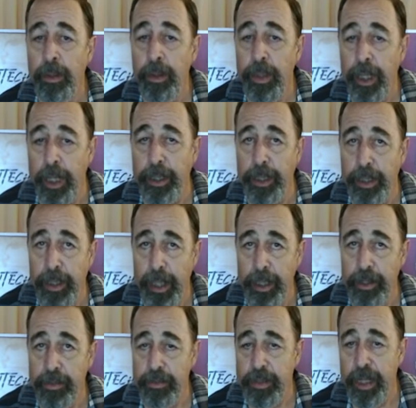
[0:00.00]
In the
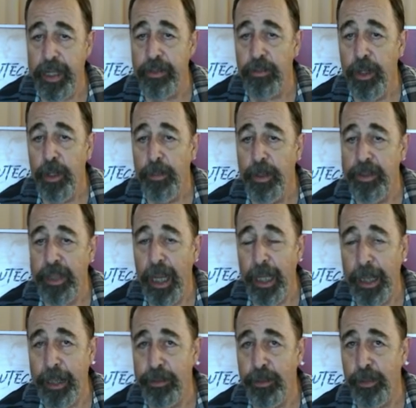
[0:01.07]
United States, Battelle
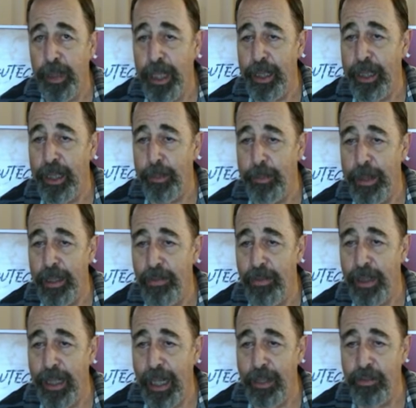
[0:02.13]
has created a
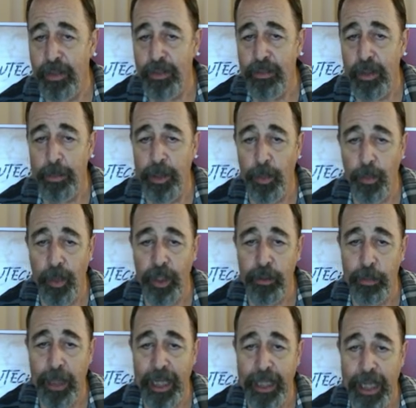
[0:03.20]
BCI system that works
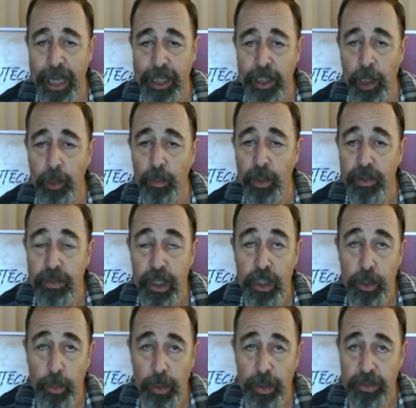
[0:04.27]
by gathering
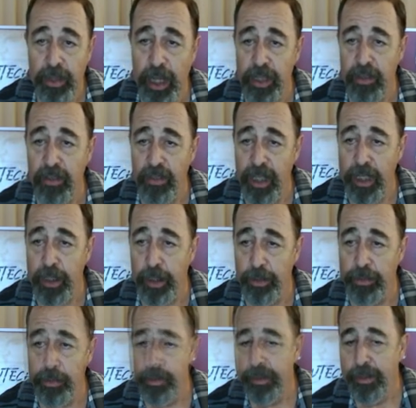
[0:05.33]
residual touch
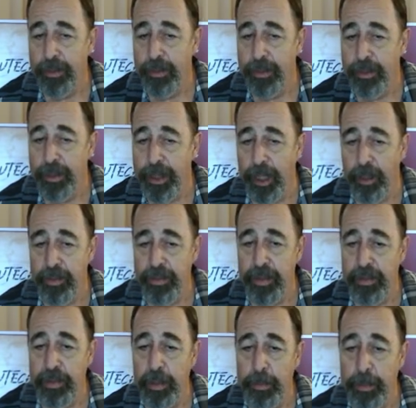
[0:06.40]
signals. Their
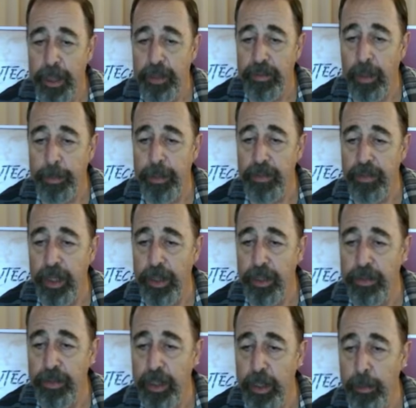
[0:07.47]
system picks up the
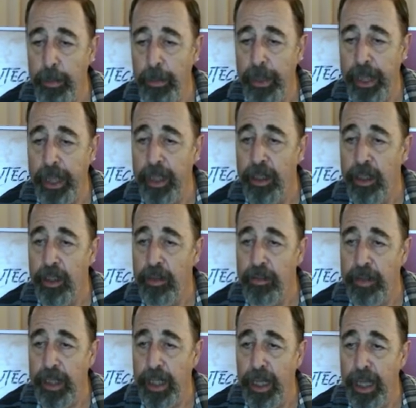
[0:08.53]
signals in the brain
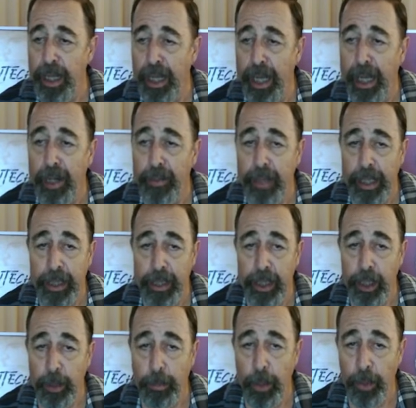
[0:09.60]
via an array in
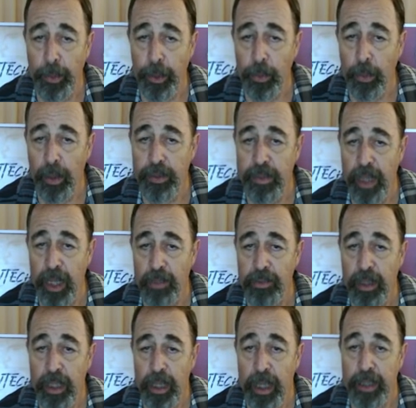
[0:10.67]
the motor cortex
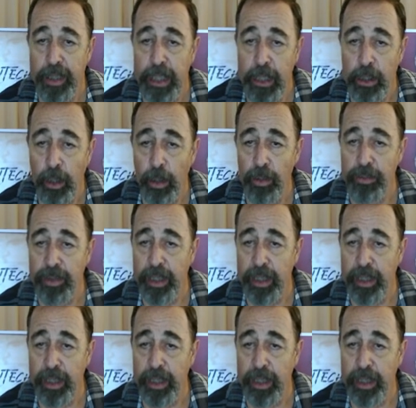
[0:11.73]
and decodes and